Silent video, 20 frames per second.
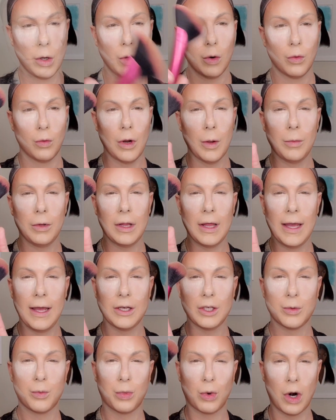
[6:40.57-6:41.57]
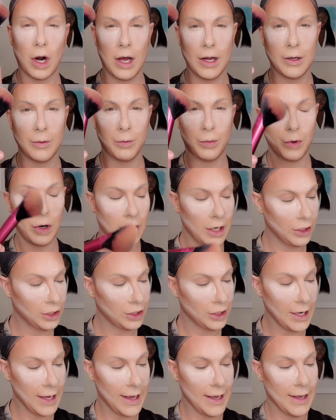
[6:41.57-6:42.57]
Rebel Edge broad
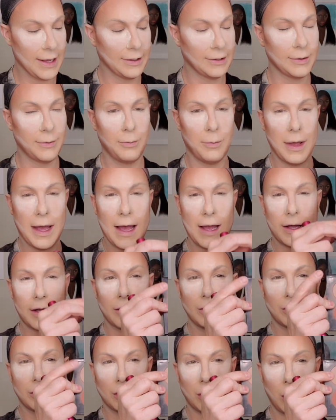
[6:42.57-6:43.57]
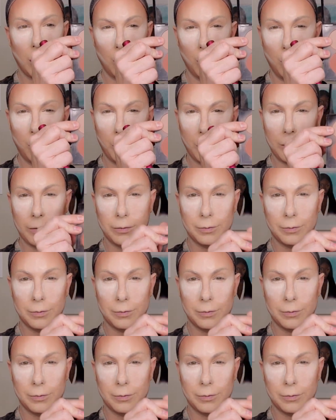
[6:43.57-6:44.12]
brush and MAC Taupe.